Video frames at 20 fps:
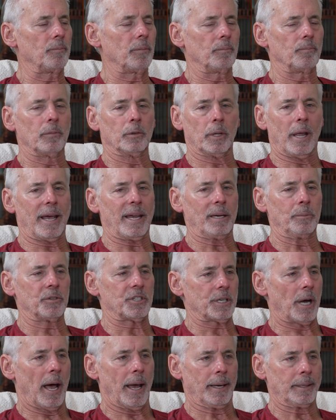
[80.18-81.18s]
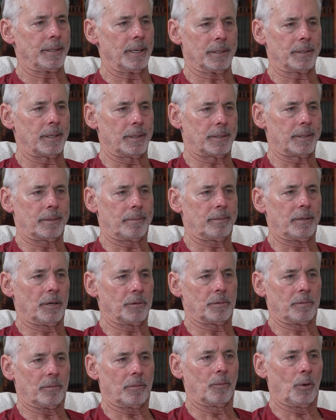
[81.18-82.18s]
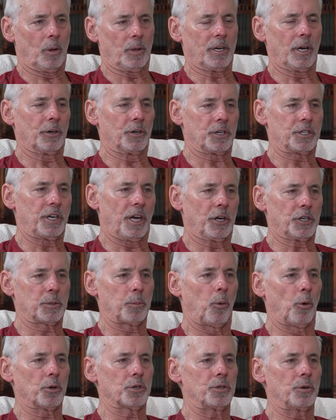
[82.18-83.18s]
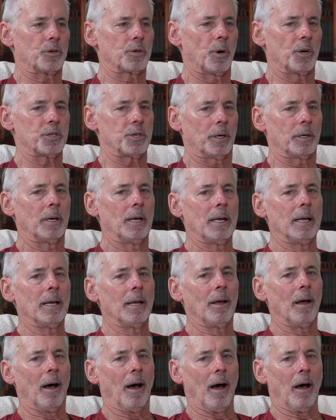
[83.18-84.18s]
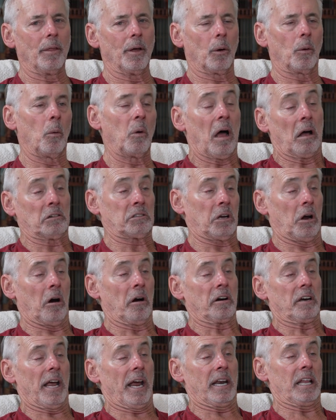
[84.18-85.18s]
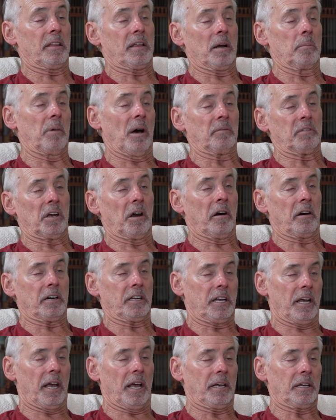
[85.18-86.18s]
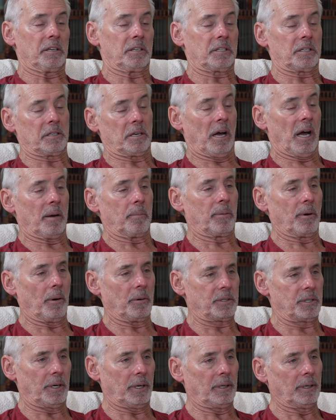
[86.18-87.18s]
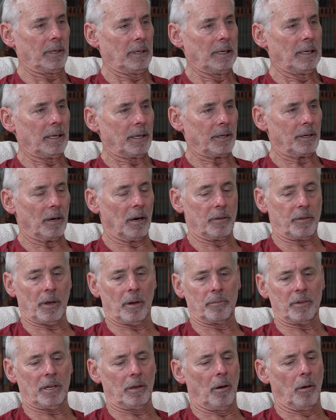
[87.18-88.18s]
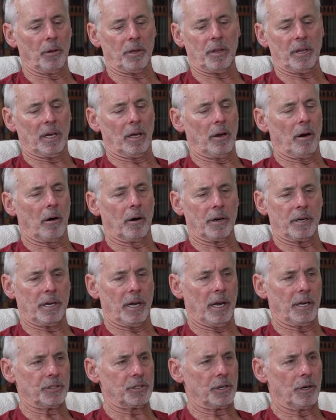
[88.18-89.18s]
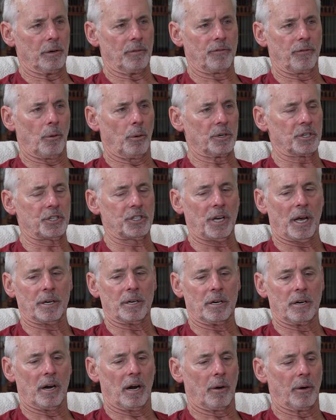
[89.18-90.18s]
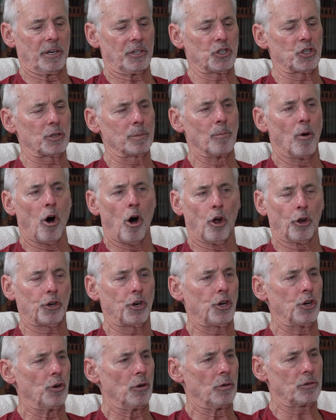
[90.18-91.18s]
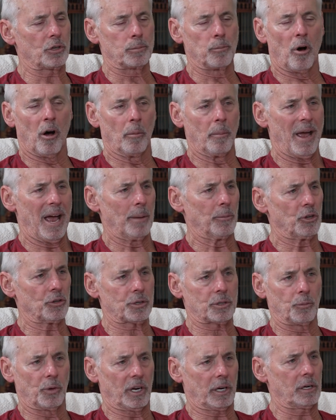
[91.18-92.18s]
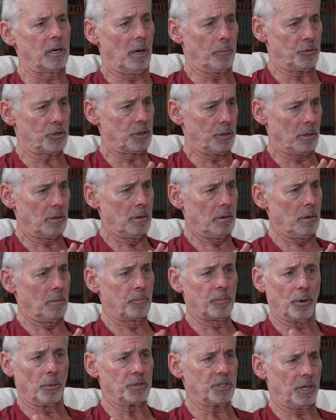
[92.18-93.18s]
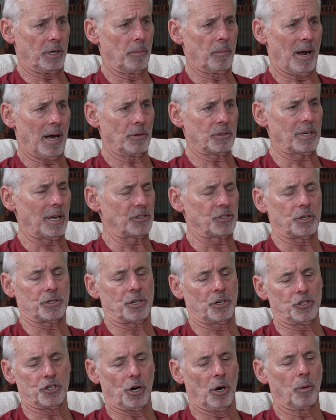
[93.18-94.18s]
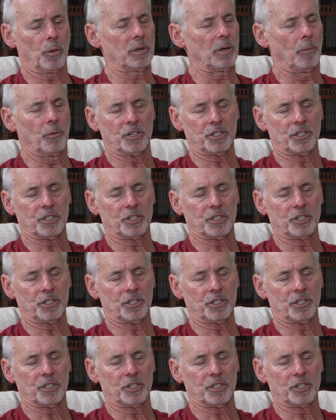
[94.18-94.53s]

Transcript: lame scientist that doesn't really understand sports nutrition, they'll go, well, anything above the RDA is high protein. And the only thing the RDA is good for is sedentary, small mammals when it comes to protein amounts. That's just a joke.